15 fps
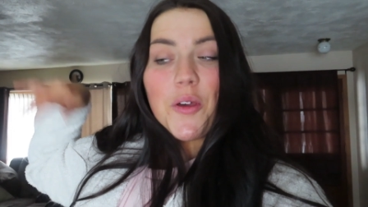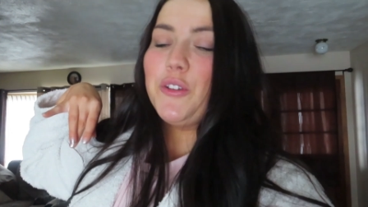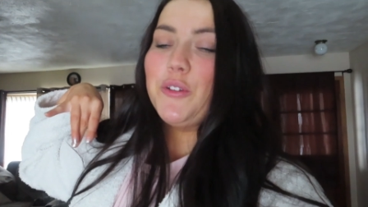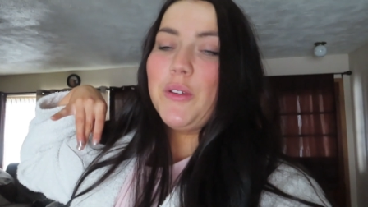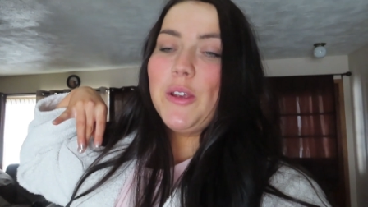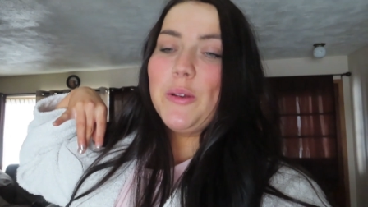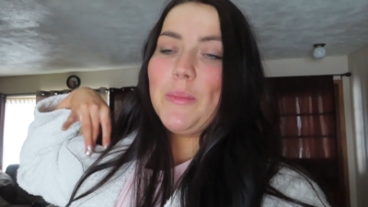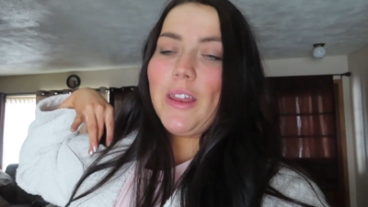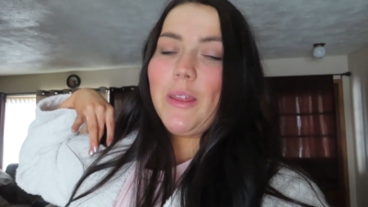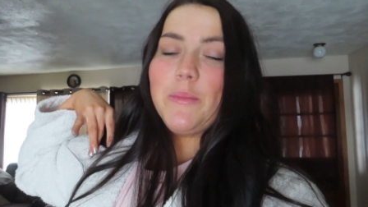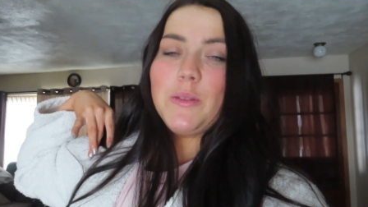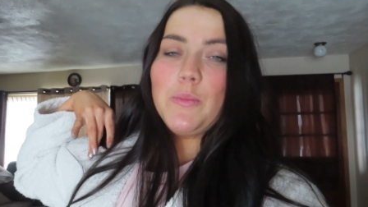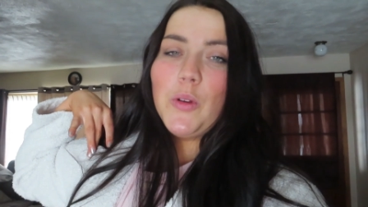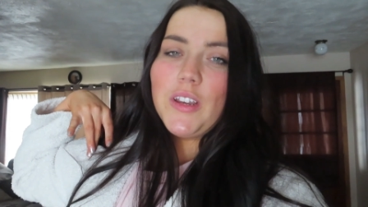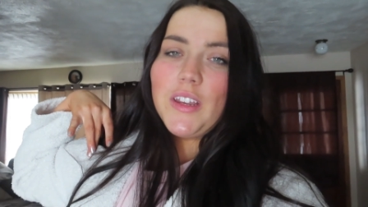If you're new here, my name
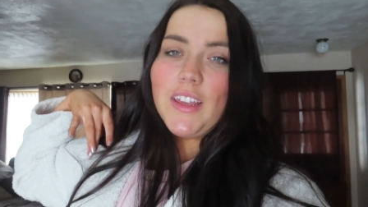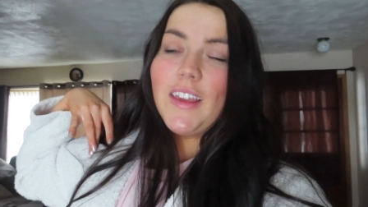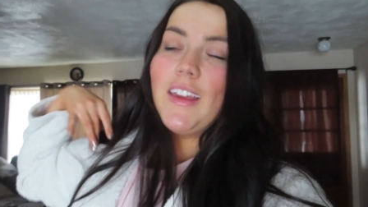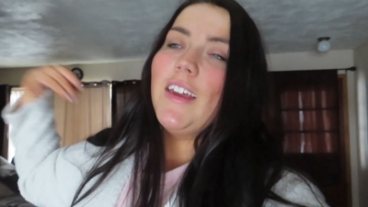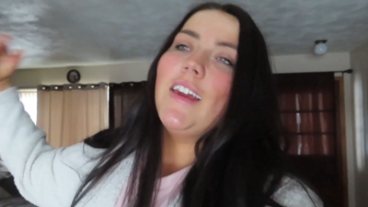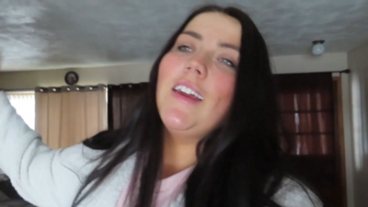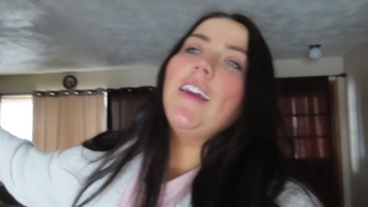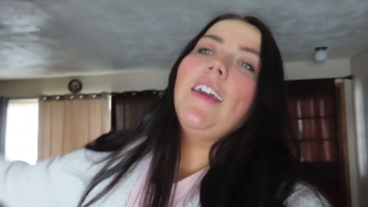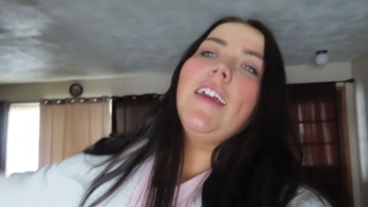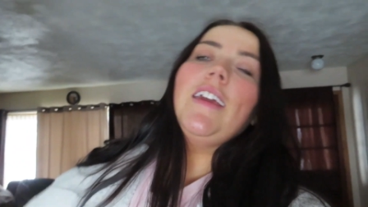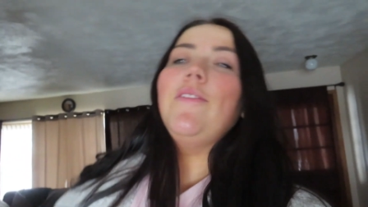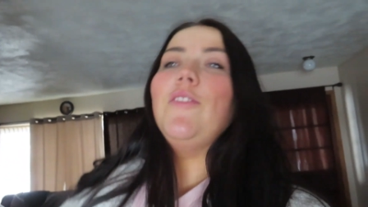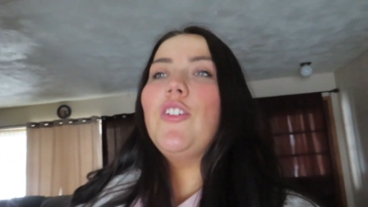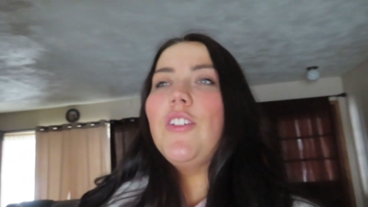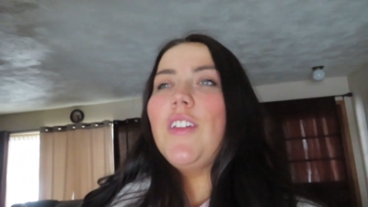is Brittany.
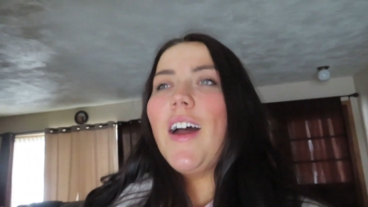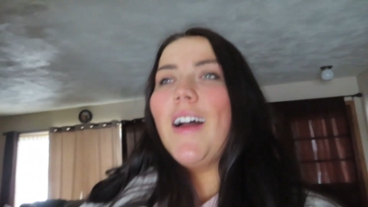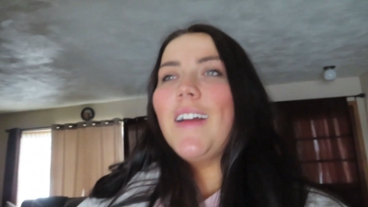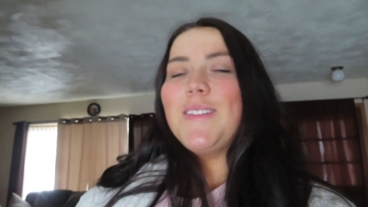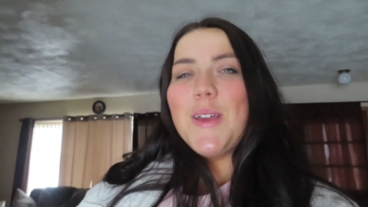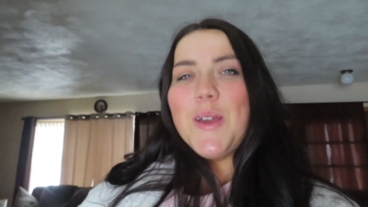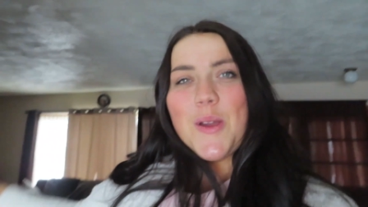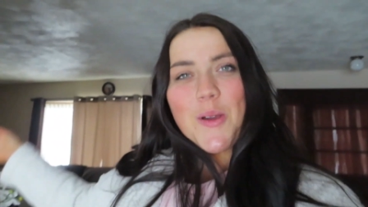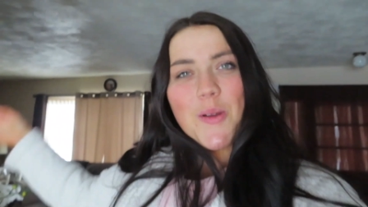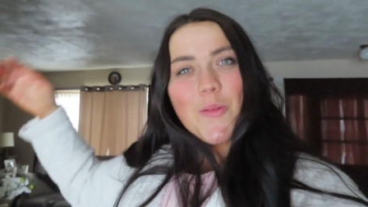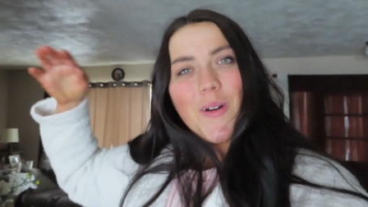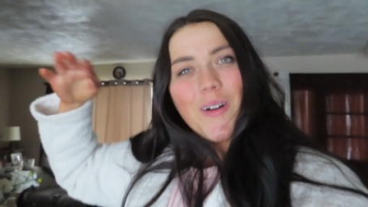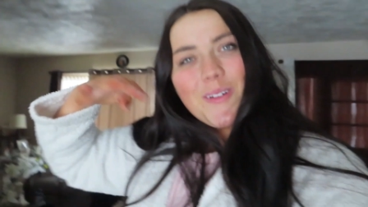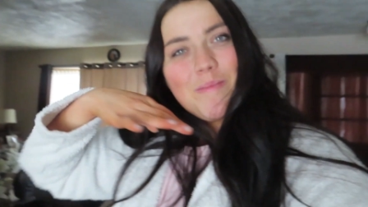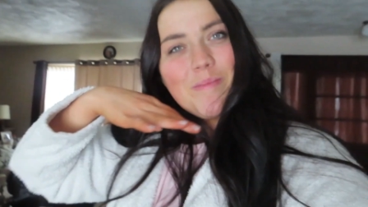If you're not,
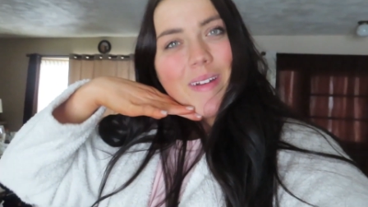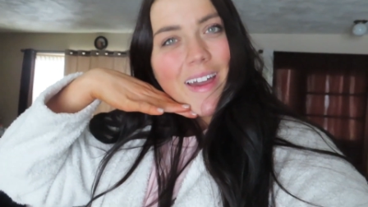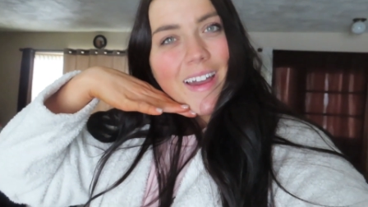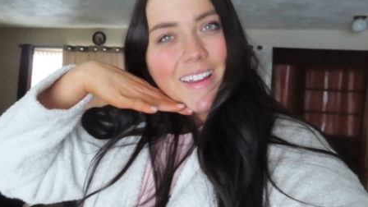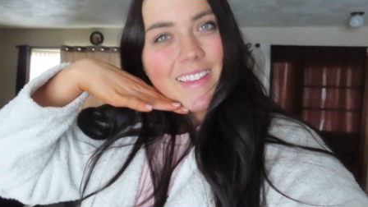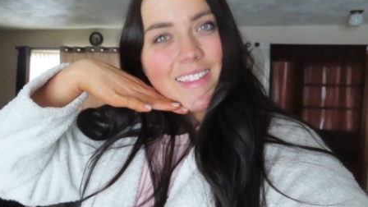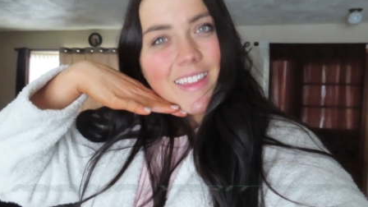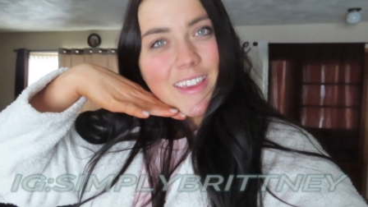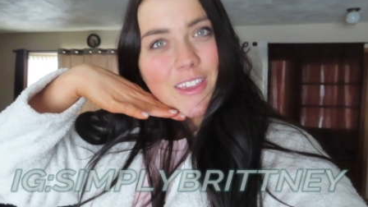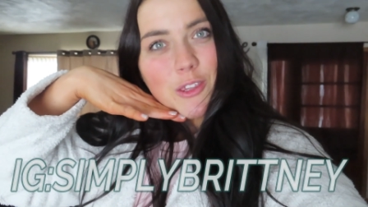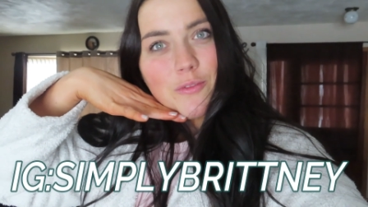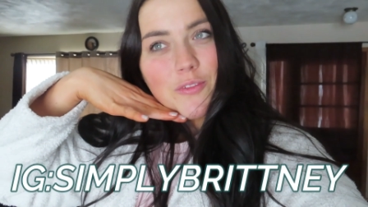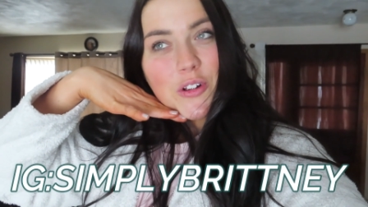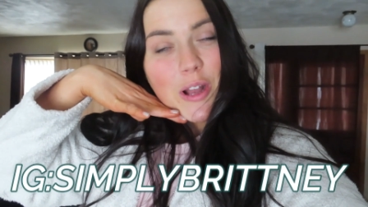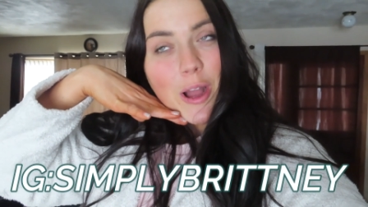welcome back and thank
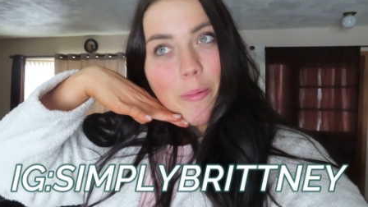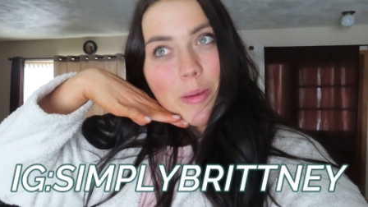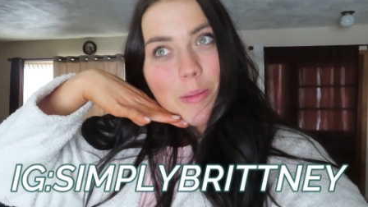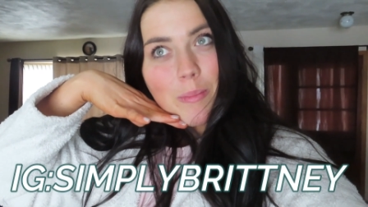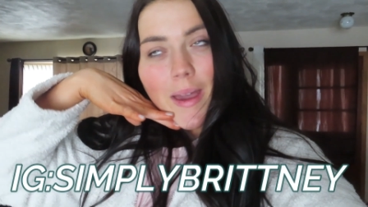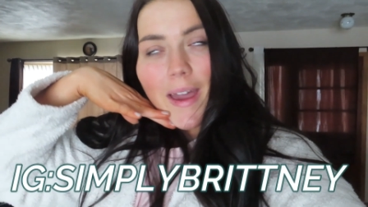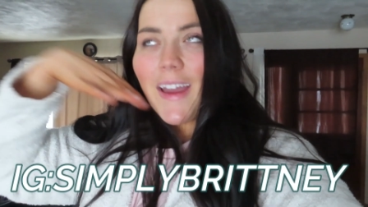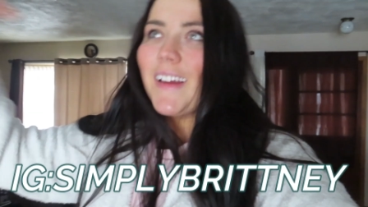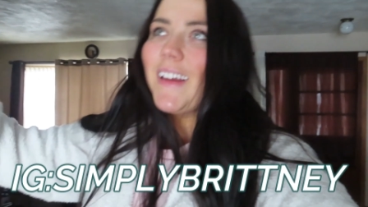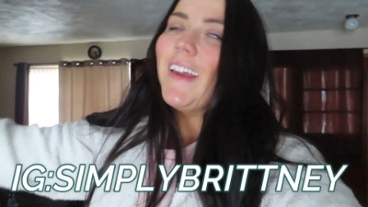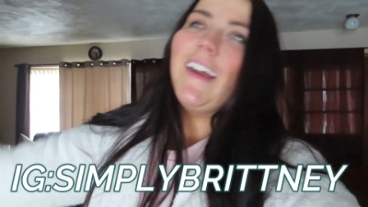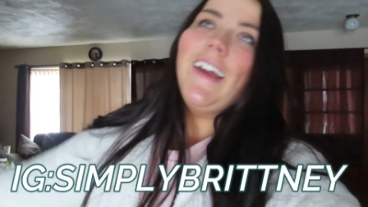you for coming back.